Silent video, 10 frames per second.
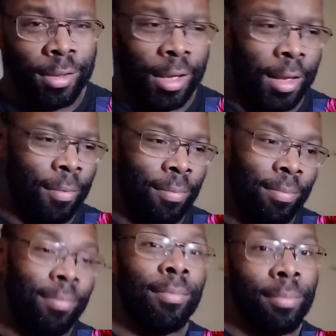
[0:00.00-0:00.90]
and
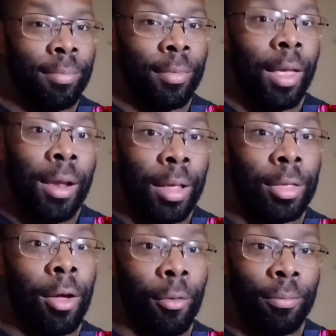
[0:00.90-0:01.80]

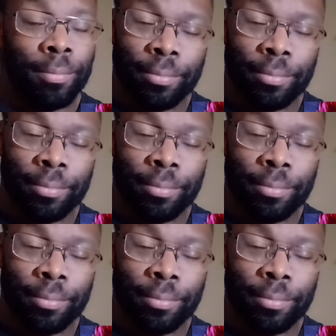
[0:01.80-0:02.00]
Let's go.